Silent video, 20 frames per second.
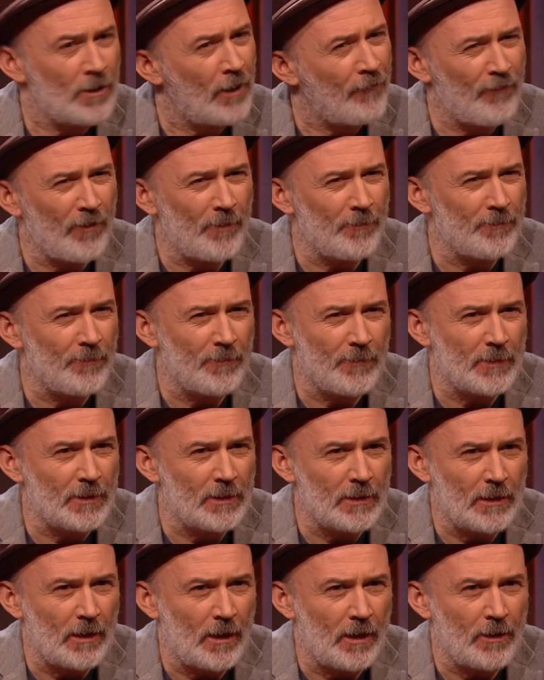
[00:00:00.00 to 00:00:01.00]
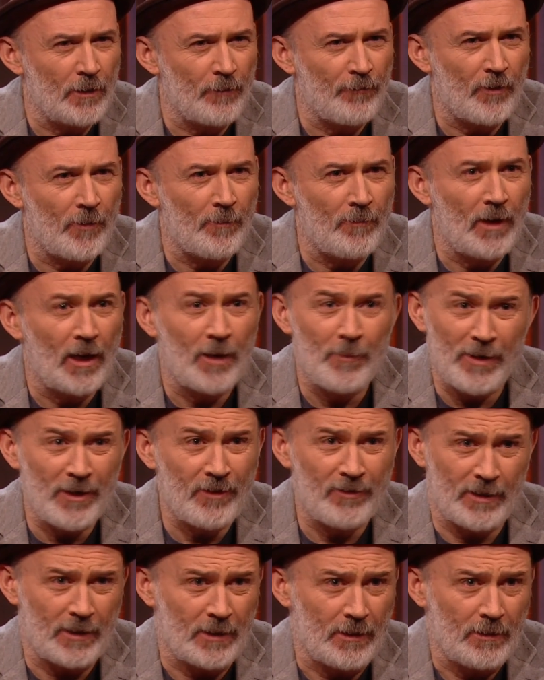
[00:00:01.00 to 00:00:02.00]
not from... Are you from
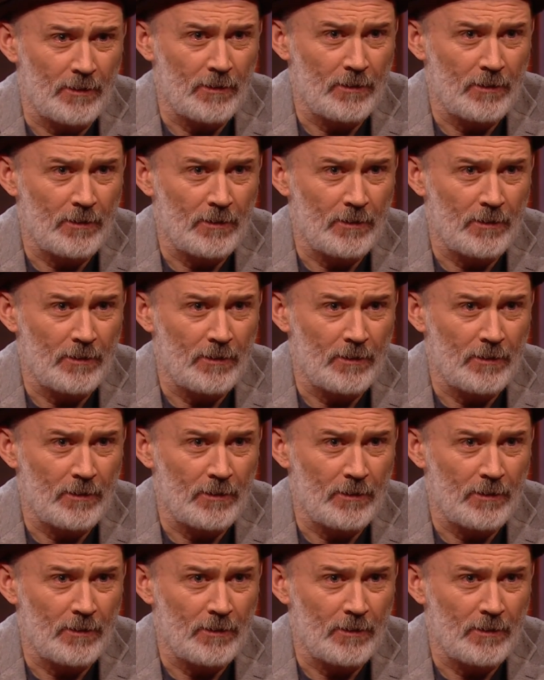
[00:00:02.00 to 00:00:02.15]
Liberia?